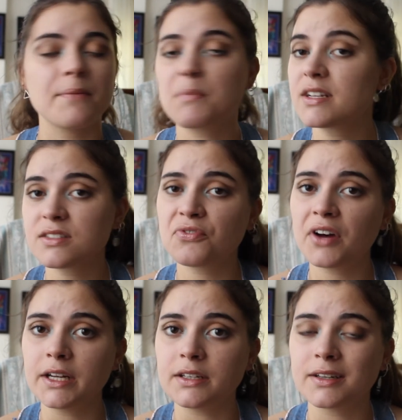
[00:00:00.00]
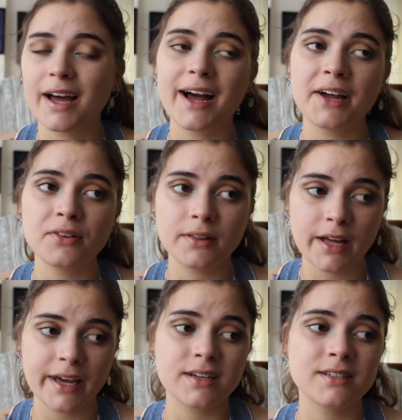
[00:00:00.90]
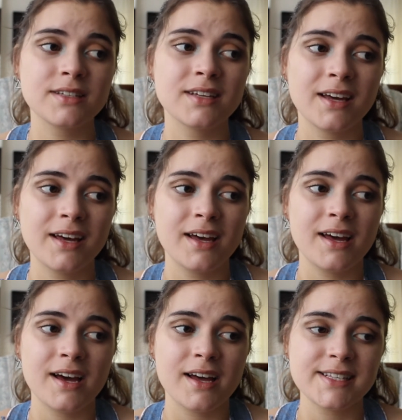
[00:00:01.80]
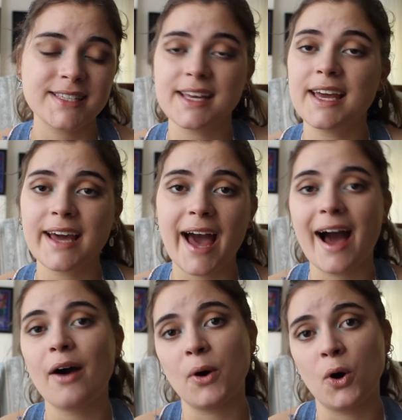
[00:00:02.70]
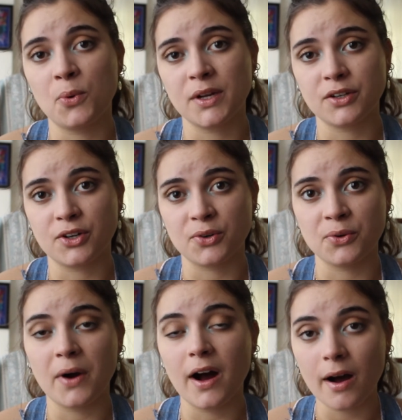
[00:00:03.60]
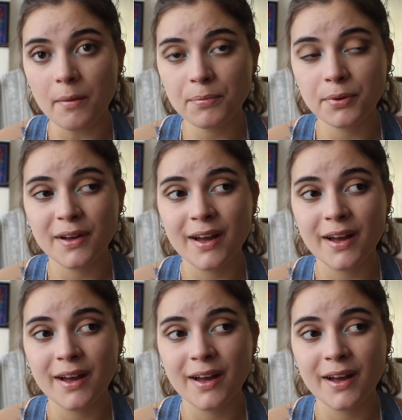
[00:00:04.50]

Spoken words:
But it's fun. I liked seeing how Owen grew up.